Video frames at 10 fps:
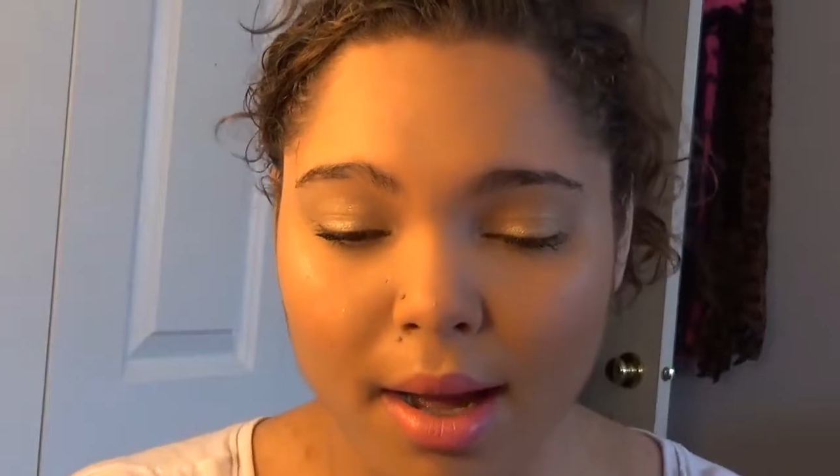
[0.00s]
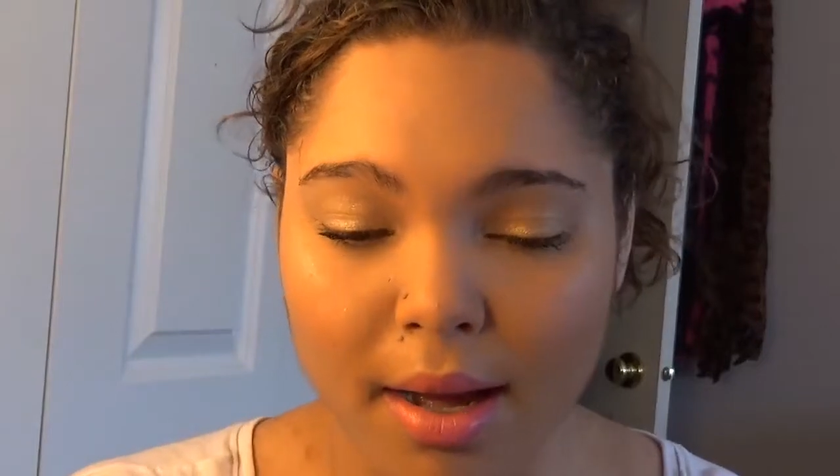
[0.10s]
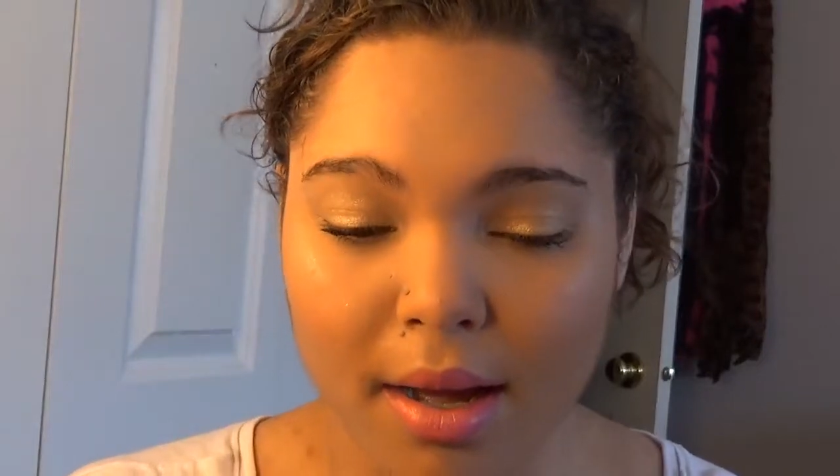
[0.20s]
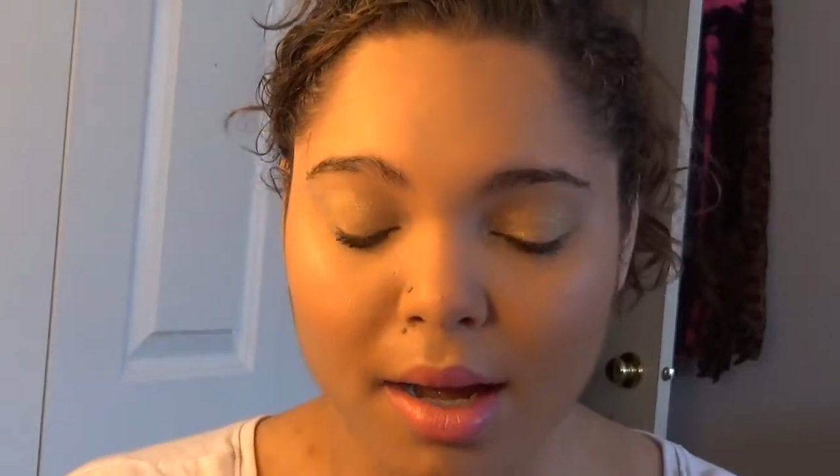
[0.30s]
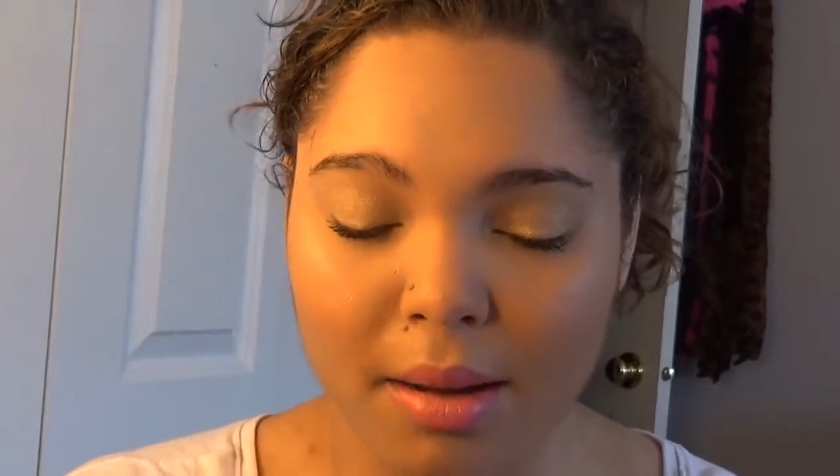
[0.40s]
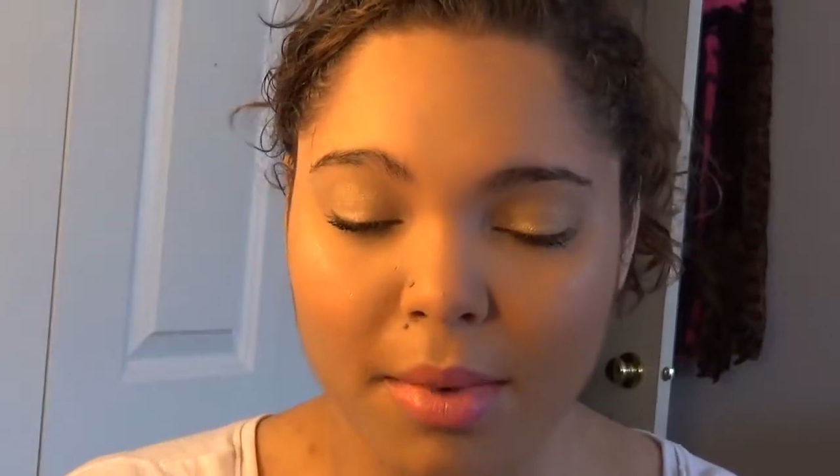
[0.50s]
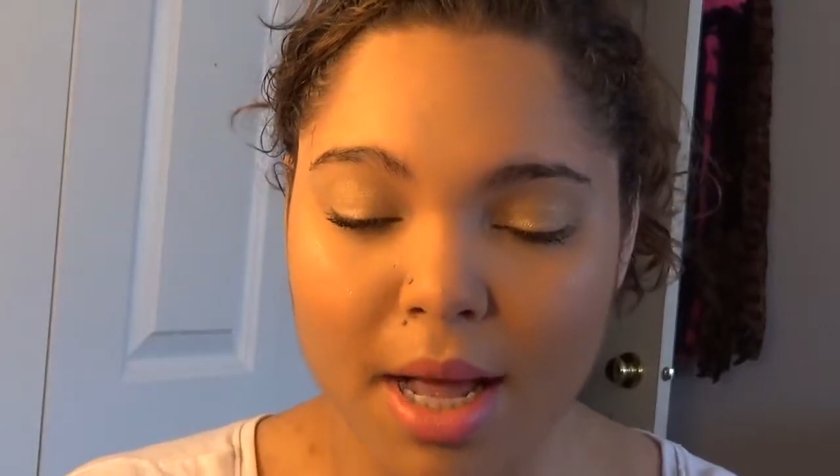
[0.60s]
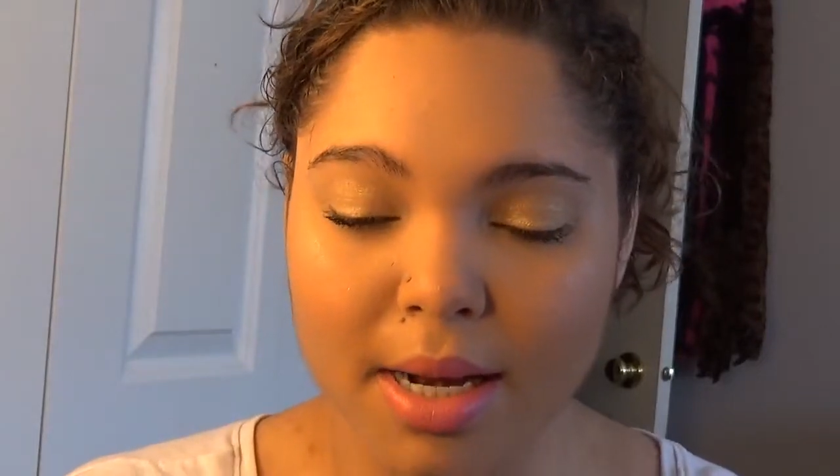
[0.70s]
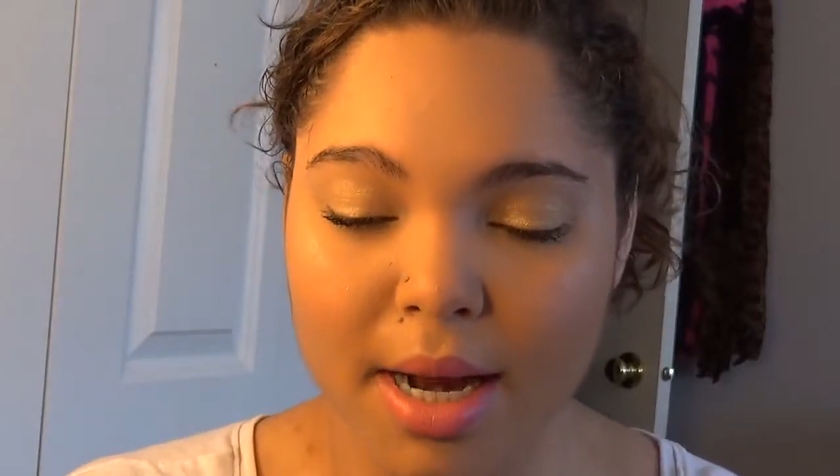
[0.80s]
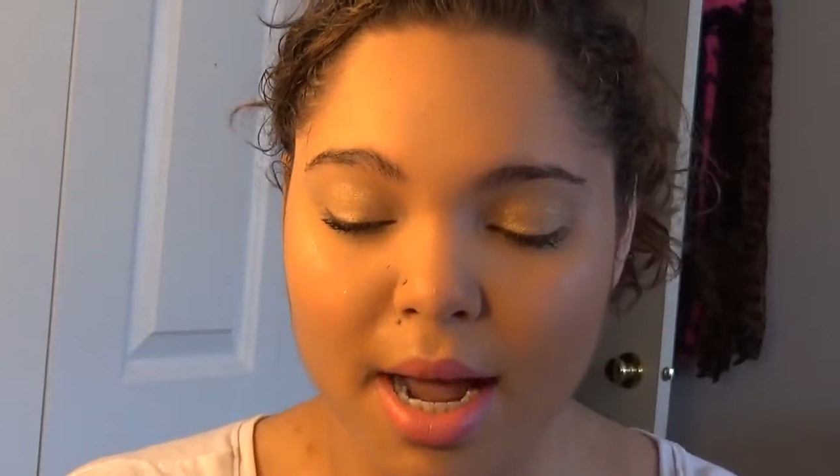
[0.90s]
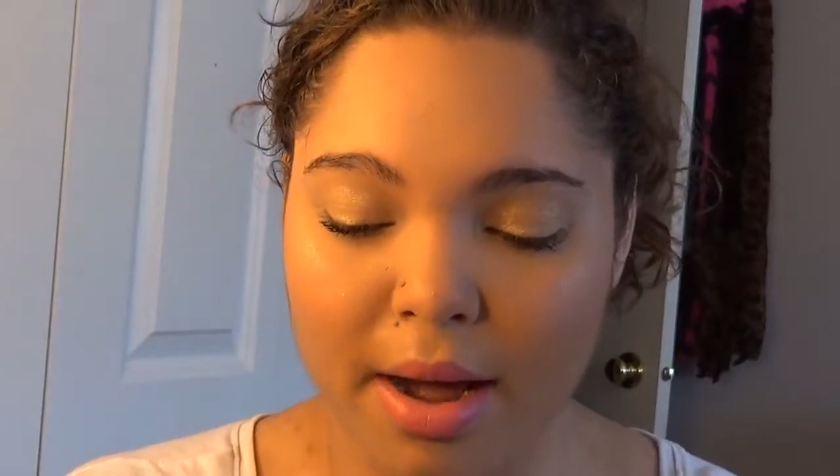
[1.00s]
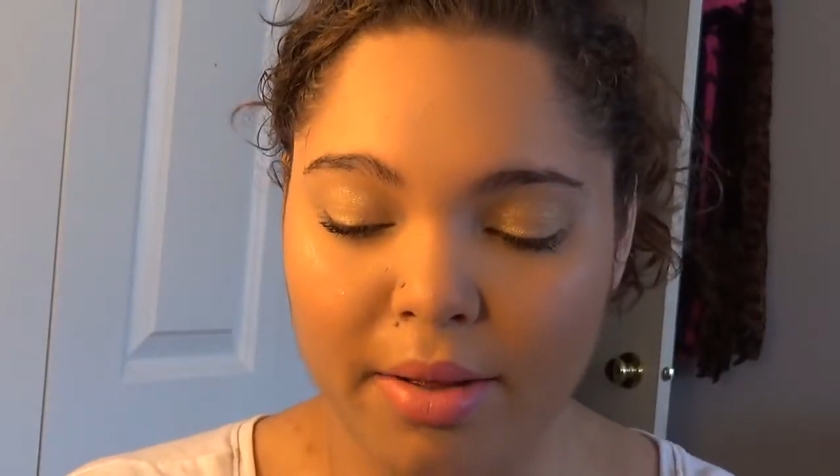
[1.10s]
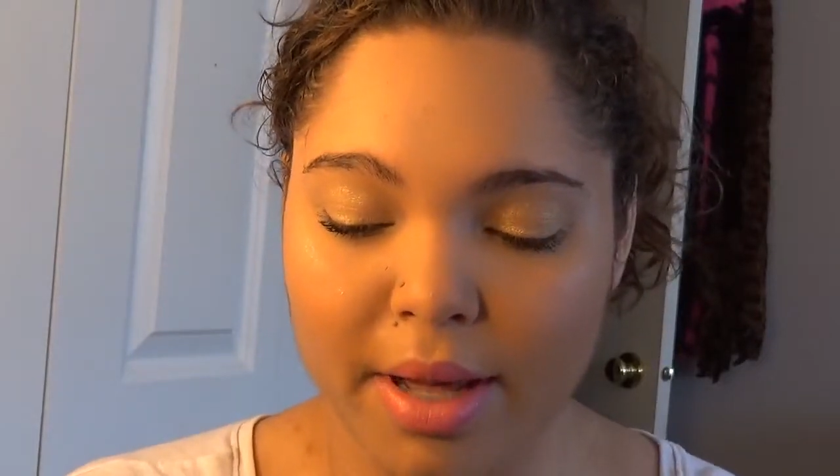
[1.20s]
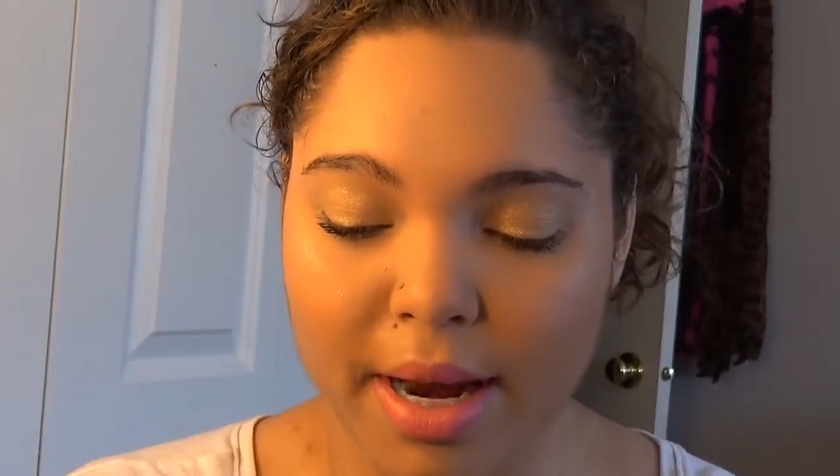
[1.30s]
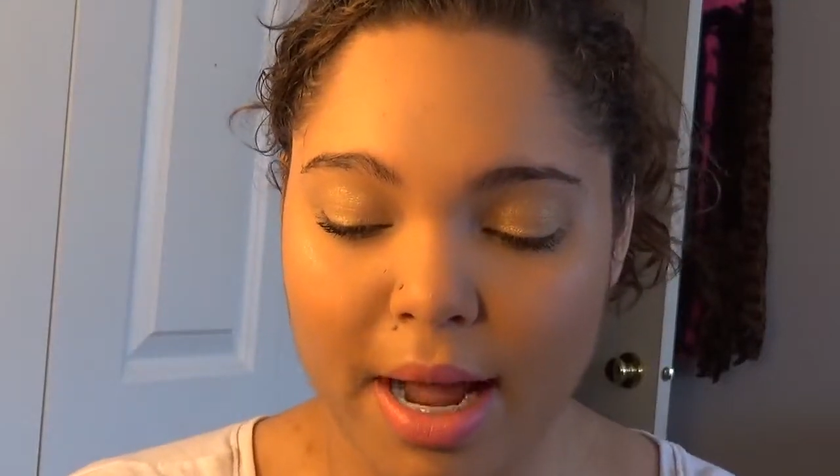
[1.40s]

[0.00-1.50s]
Now that